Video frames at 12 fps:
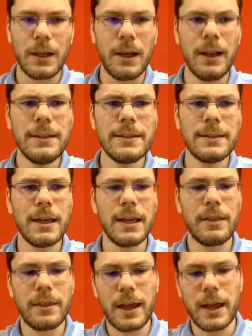Let's
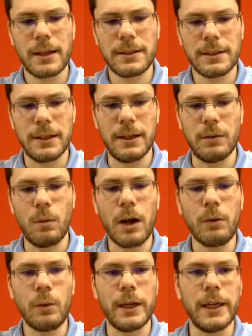say that in
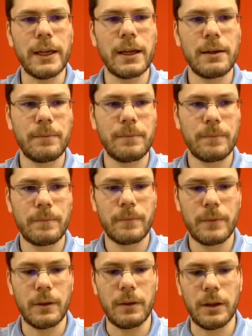one week,
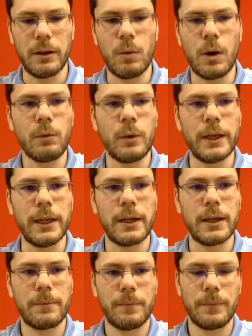in one week,
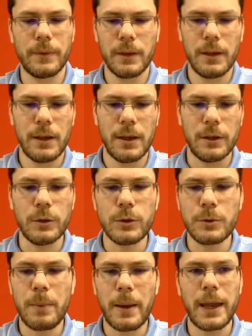you
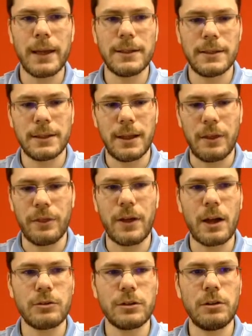spend
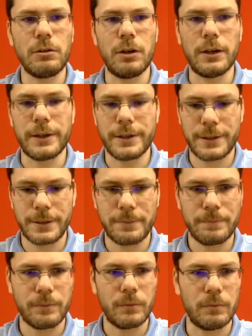$1,000
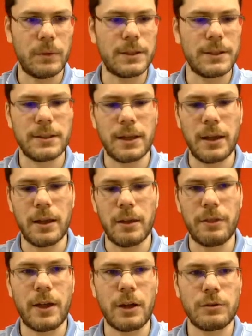let's say
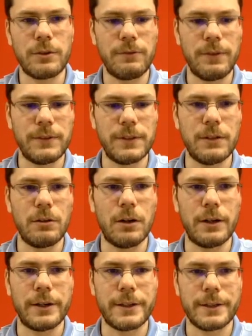
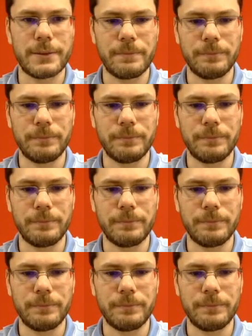$1,050